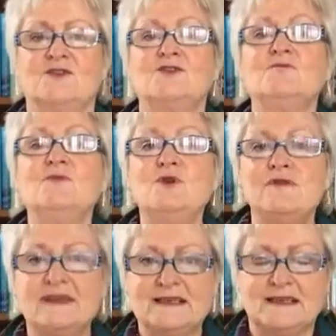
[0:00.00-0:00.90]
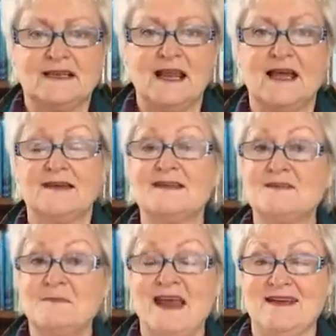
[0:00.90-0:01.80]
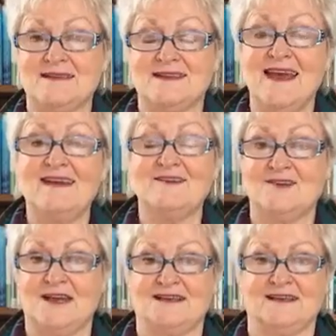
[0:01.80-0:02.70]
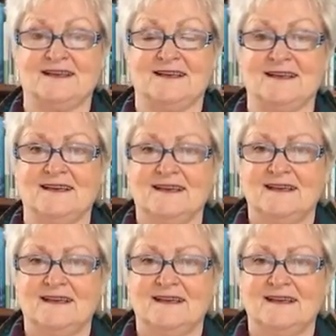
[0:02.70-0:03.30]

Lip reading: to move into the client's space energetically.